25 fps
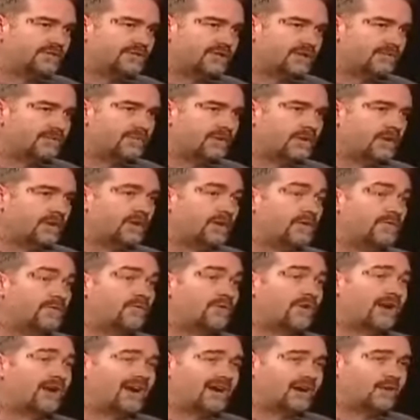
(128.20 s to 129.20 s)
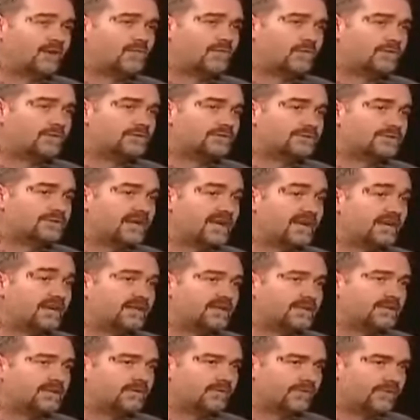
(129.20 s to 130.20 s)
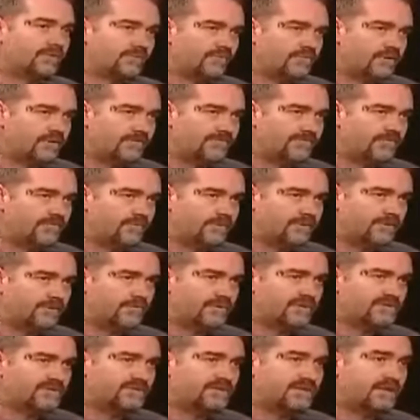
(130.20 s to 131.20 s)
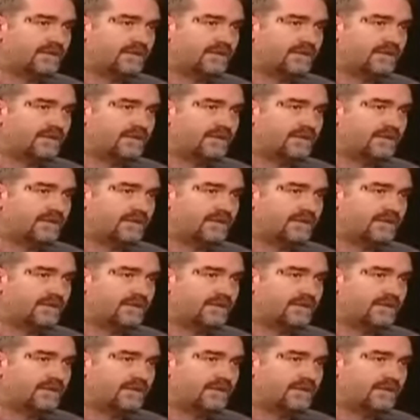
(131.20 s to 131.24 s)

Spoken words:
ship for hours and killed 34 U.S.